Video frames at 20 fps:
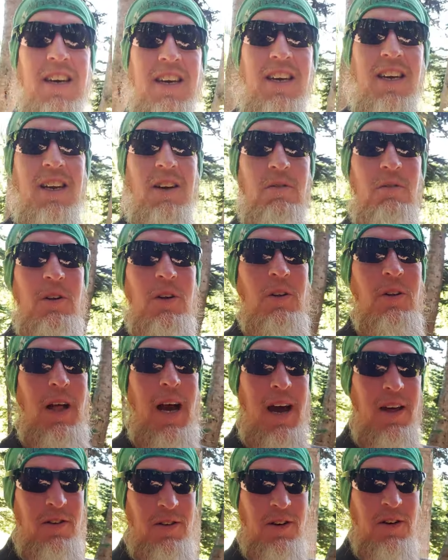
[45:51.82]
get a real
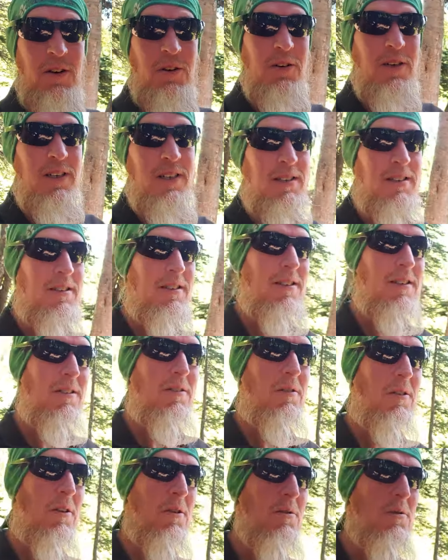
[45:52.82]
lather going
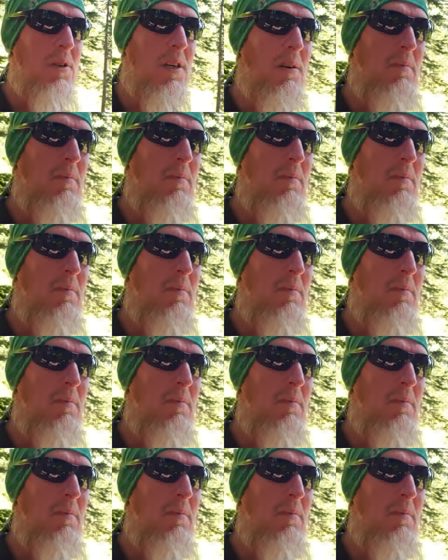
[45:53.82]
cruising